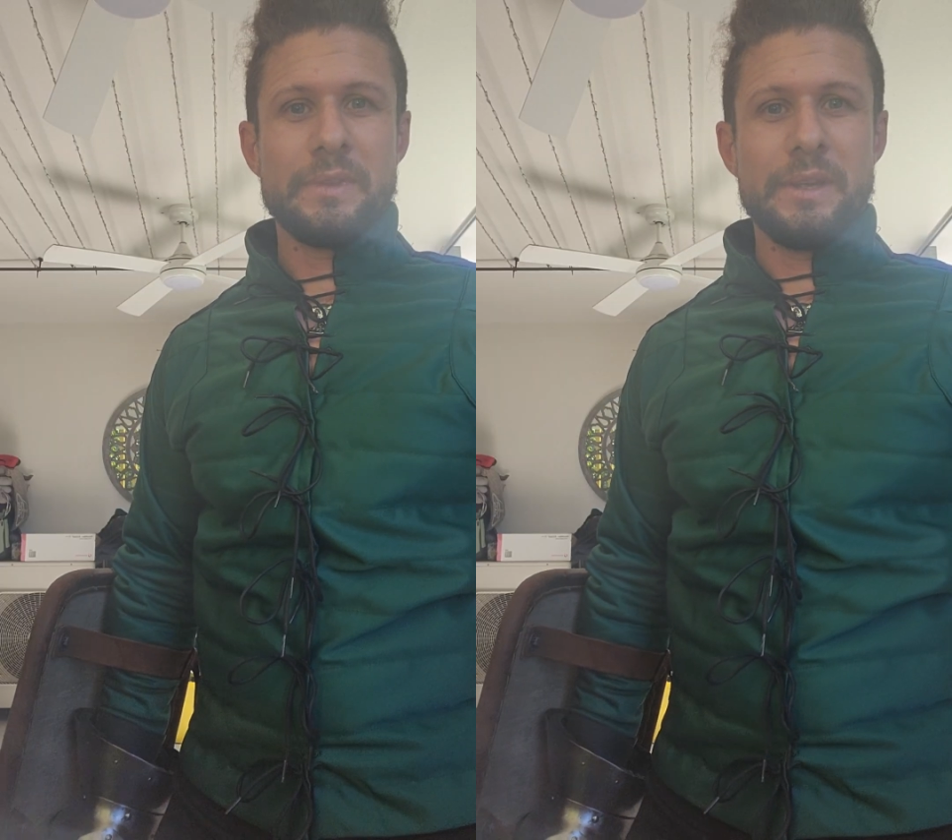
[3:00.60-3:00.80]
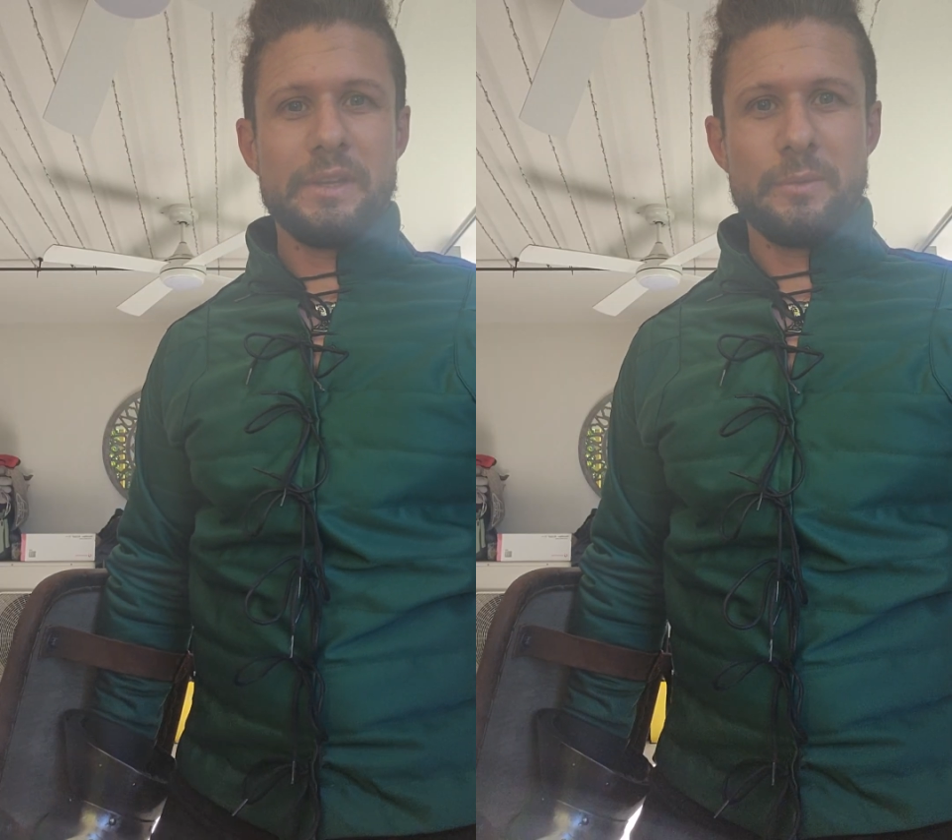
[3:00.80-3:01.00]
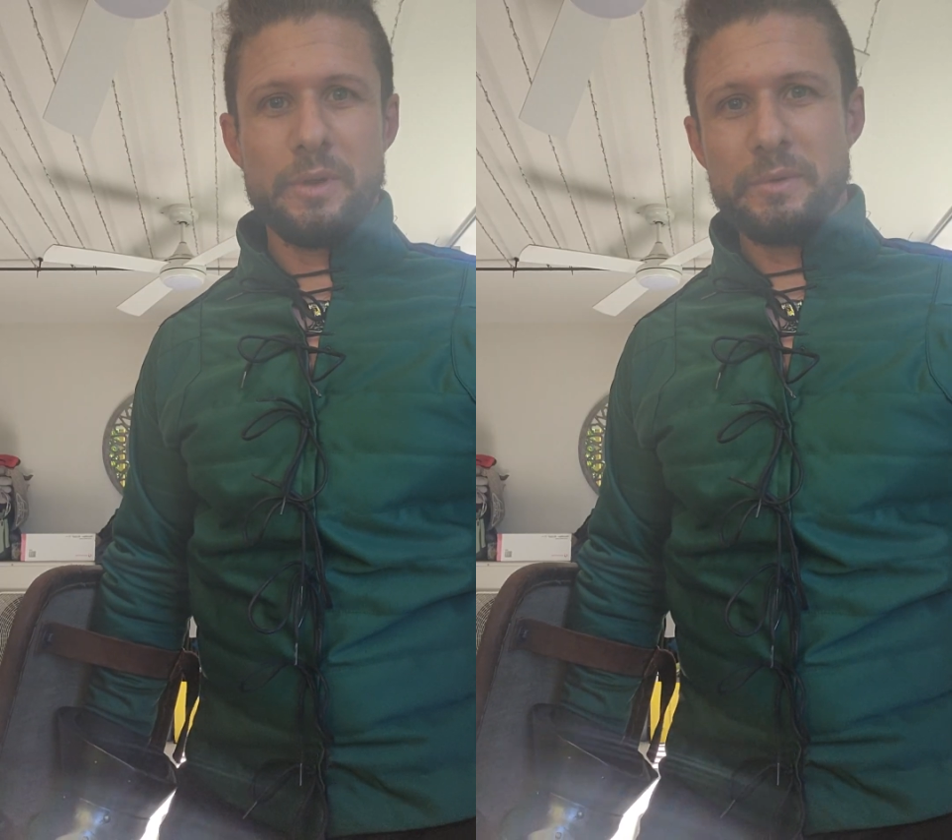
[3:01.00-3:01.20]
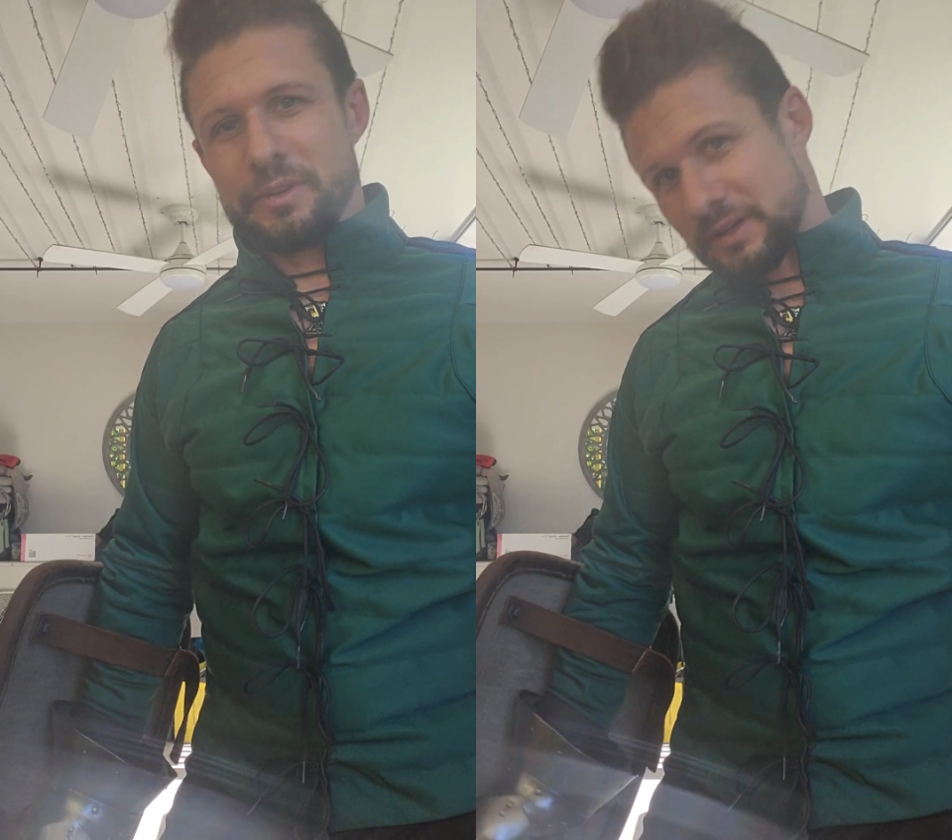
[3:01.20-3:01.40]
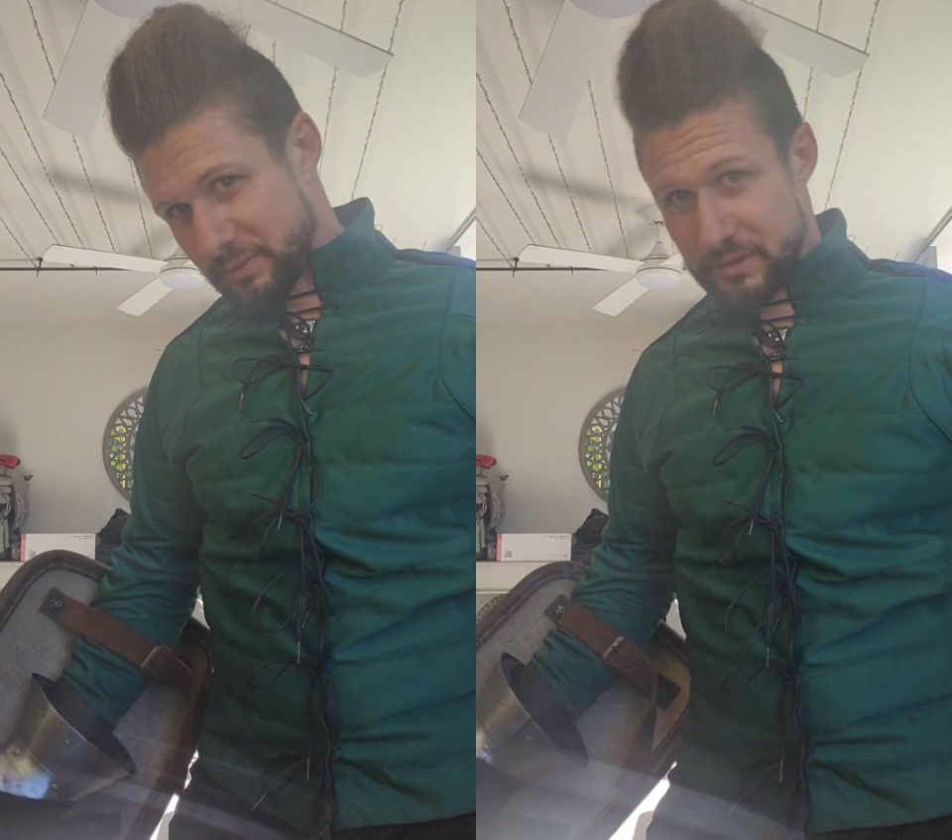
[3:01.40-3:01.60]
at the moment
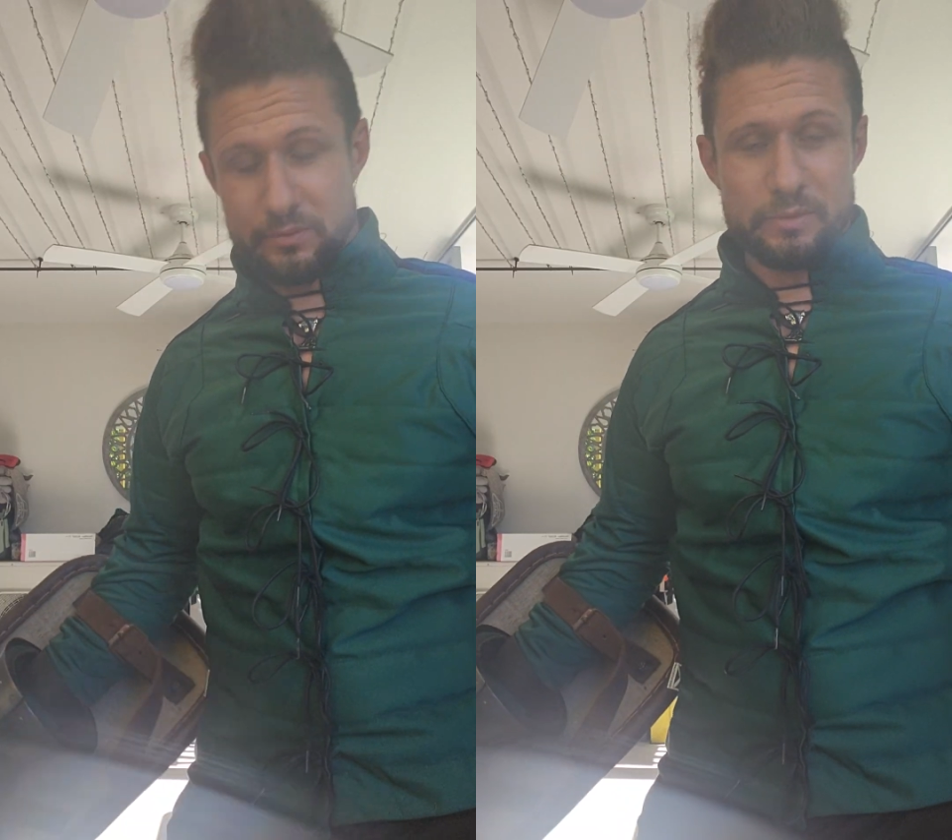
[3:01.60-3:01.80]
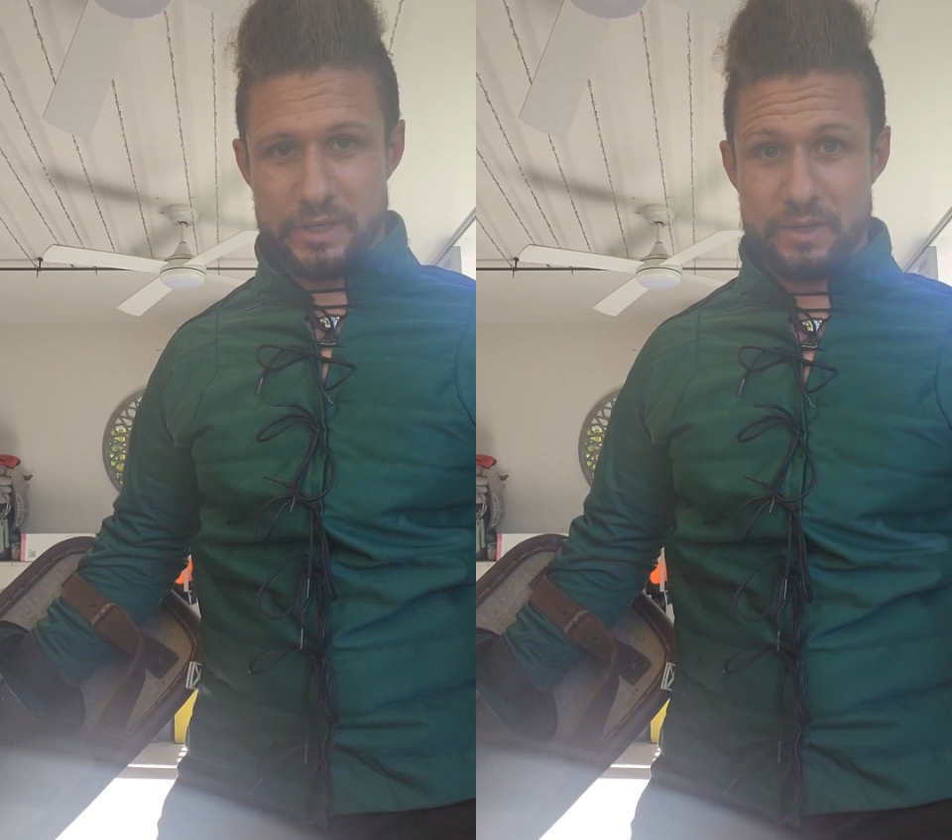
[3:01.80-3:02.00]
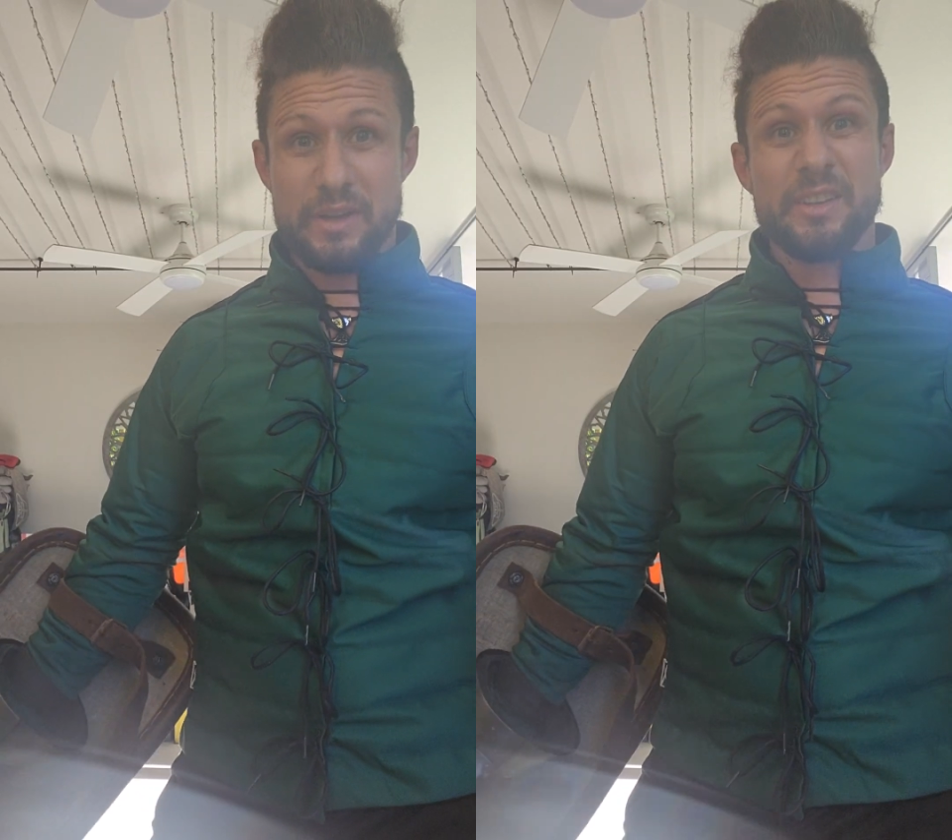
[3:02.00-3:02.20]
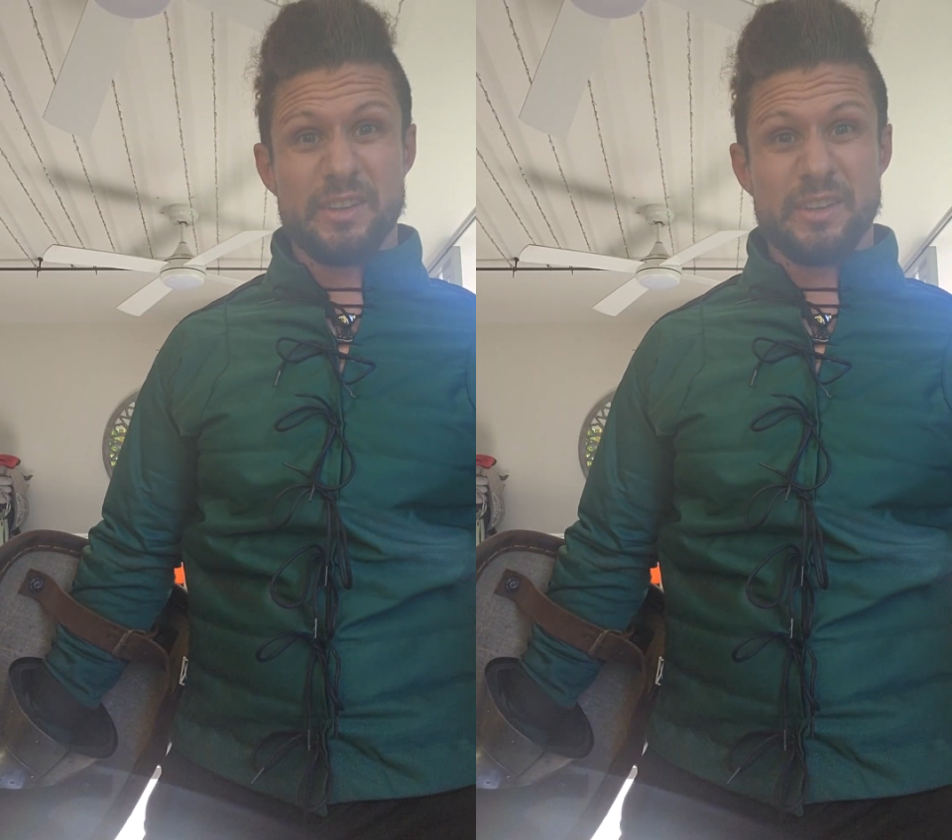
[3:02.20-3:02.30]
because I've been running around